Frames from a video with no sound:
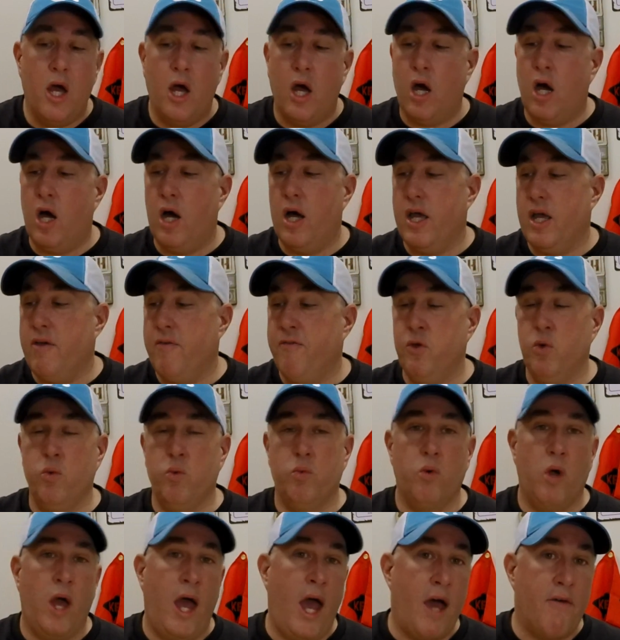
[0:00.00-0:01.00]
If
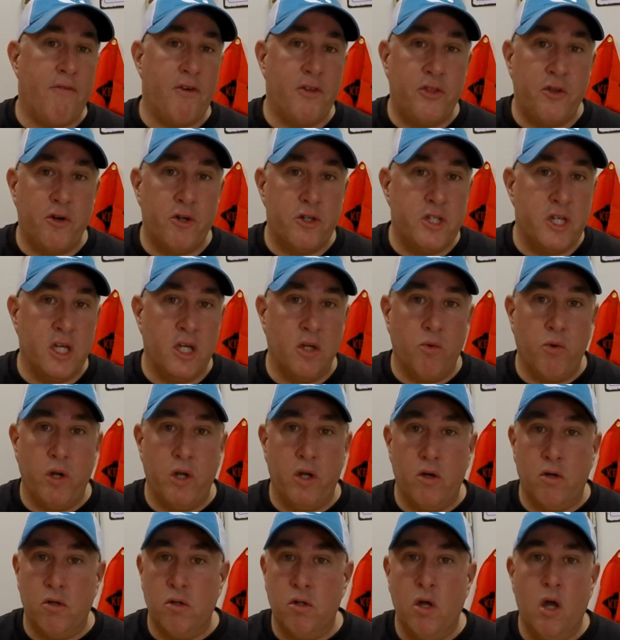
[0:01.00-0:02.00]
you have a 13
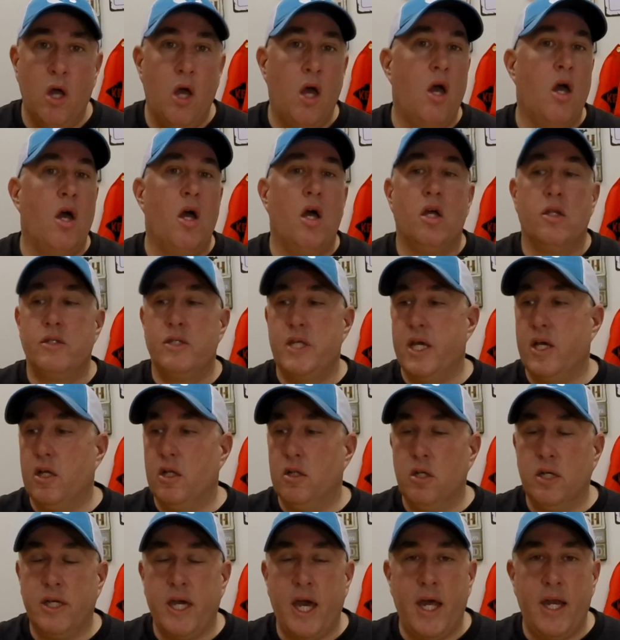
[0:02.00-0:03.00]
reel, take a
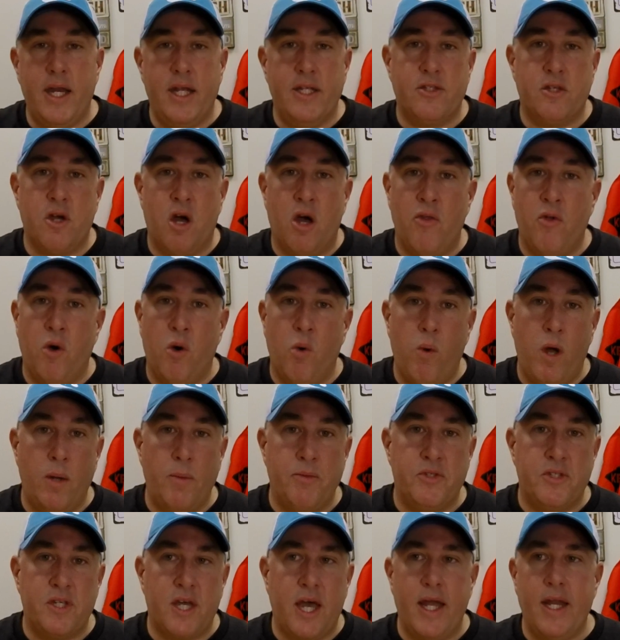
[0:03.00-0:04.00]
look at it. It's on their
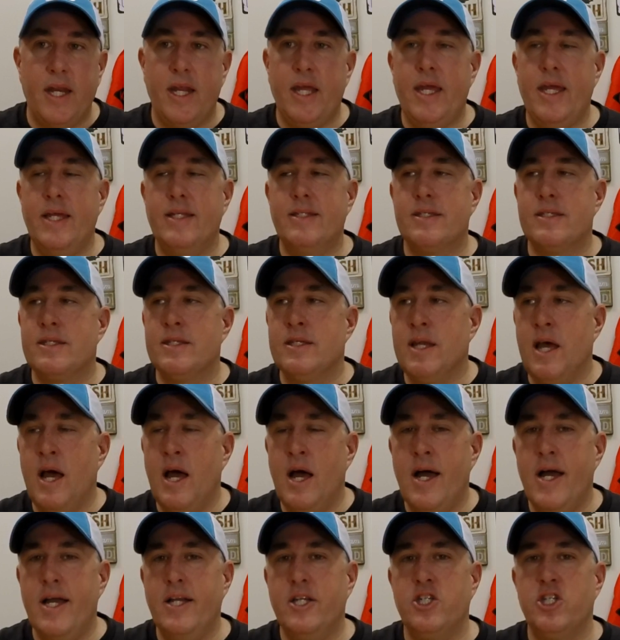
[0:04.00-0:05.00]
website. It's
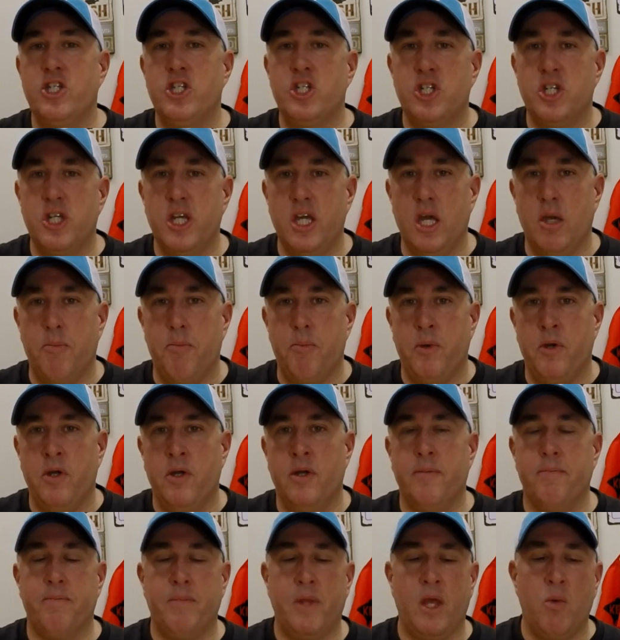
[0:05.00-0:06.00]
not cheap.
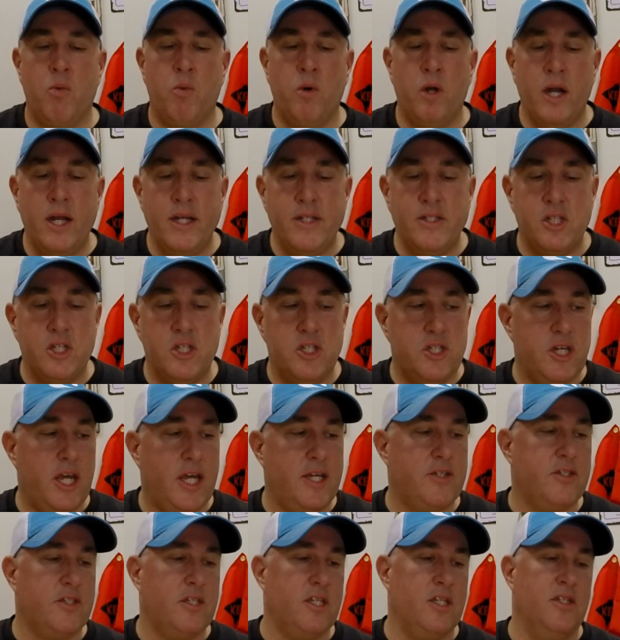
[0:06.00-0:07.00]
And what I
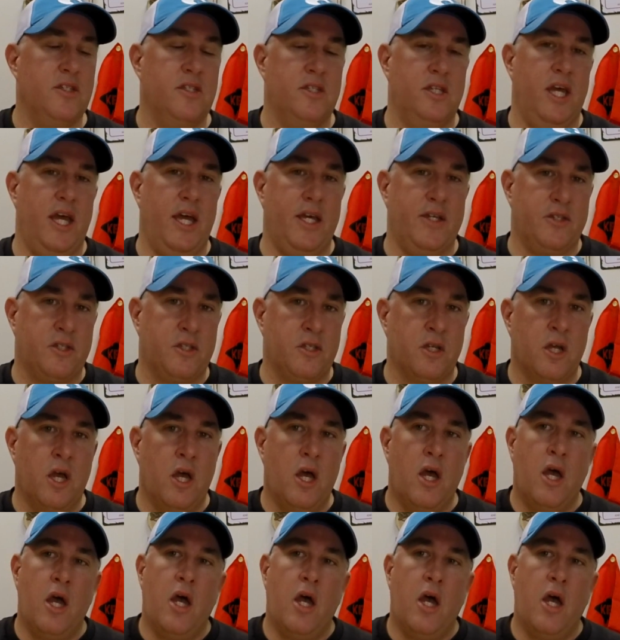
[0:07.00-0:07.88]
suggest is this.